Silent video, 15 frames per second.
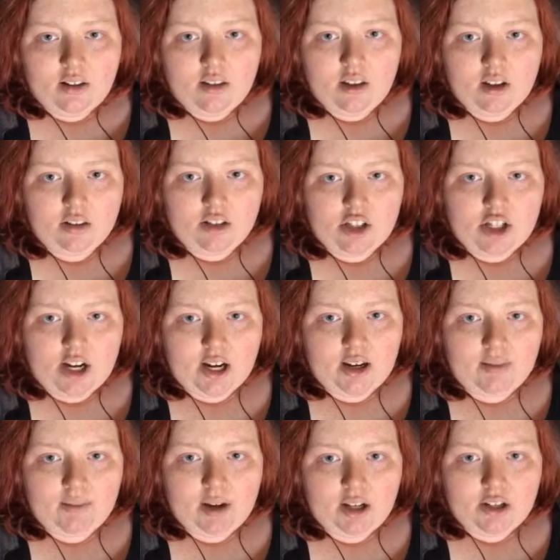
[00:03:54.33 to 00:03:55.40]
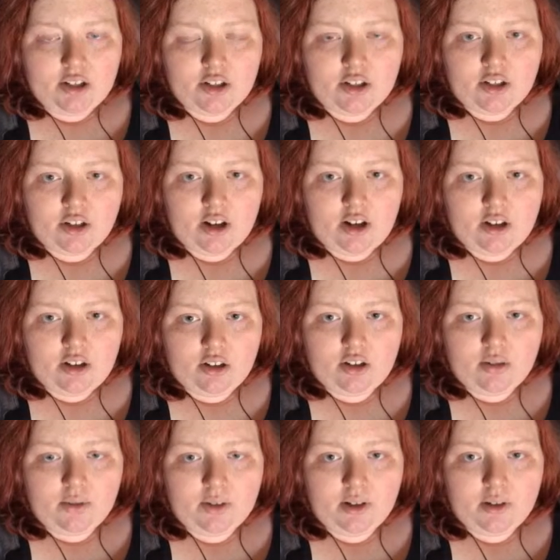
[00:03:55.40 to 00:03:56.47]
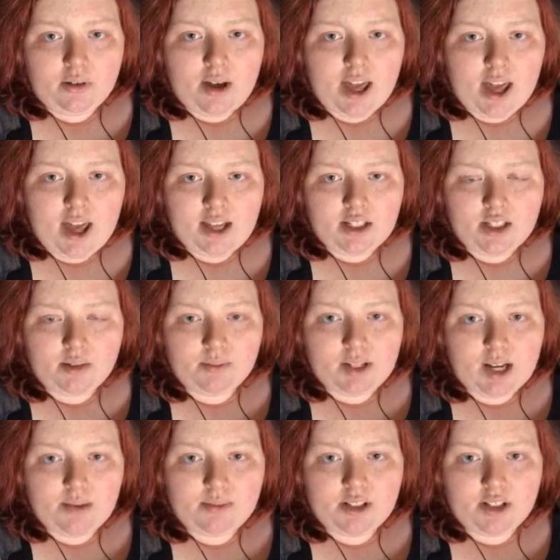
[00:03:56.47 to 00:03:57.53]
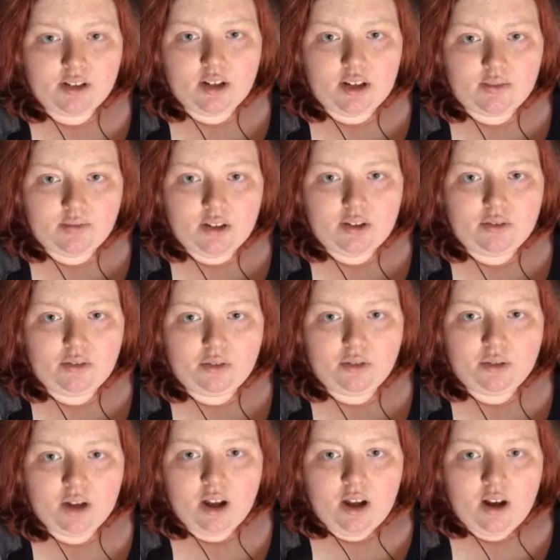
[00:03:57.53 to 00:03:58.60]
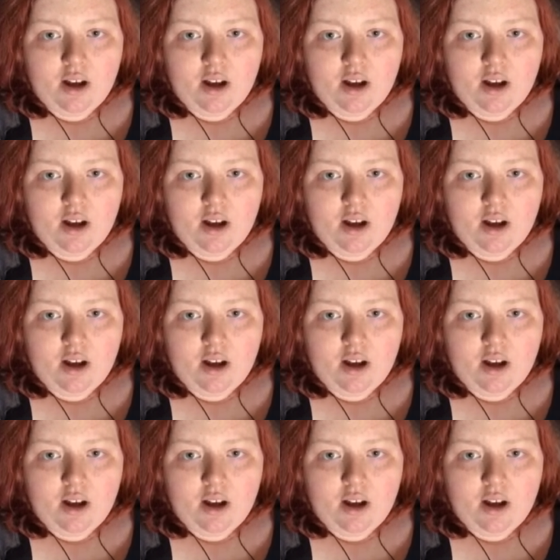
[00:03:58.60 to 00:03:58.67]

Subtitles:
they'll check and make sure you're doing okay. Sometimes they'll give you